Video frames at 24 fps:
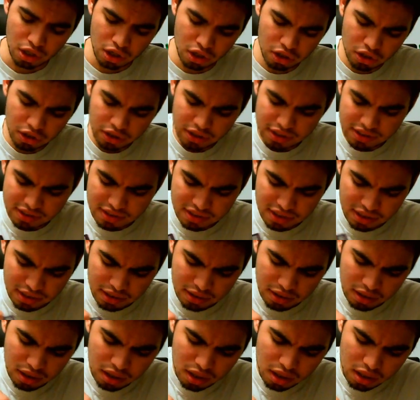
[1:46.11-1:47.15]
In all
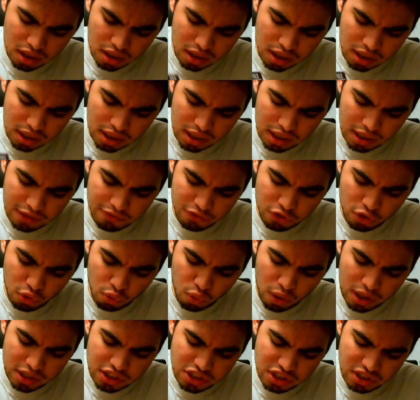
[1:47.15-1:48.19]
honesty, if
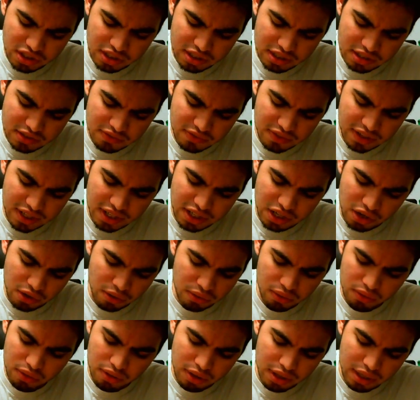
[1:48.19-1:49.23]
you're watching this
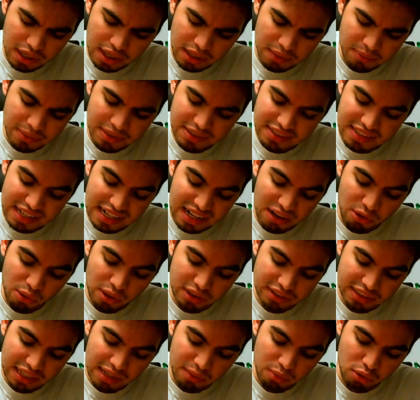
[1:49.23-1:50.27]
video, it means that I
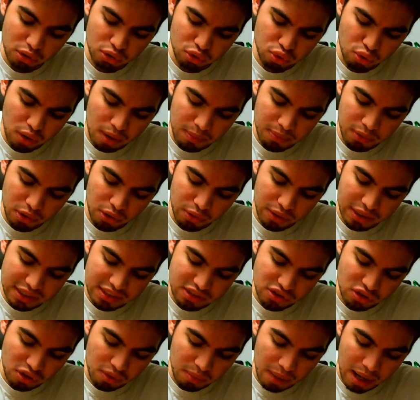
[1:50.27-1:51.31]
was able to upload
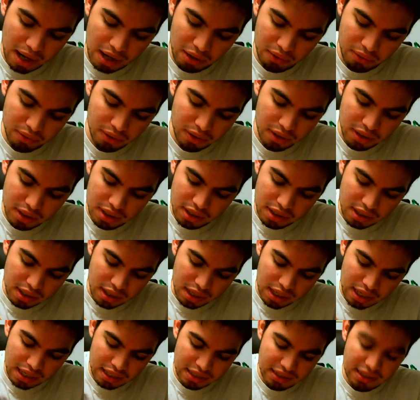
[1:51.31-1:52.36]
it somehow.
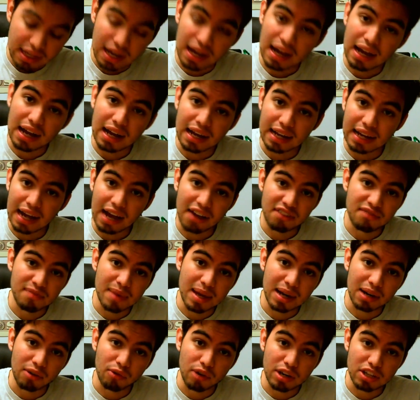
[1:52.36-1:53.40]
And I've
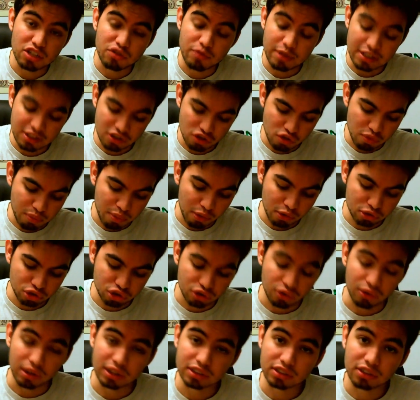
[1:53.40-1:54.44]
made arrangements to post
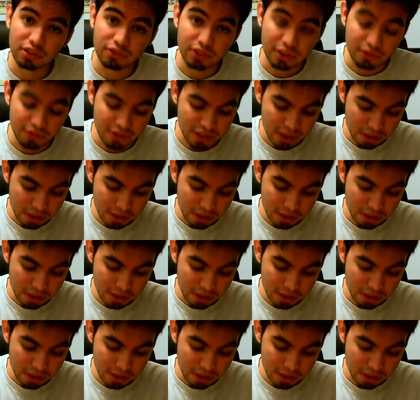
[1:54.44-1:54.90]
the rest of the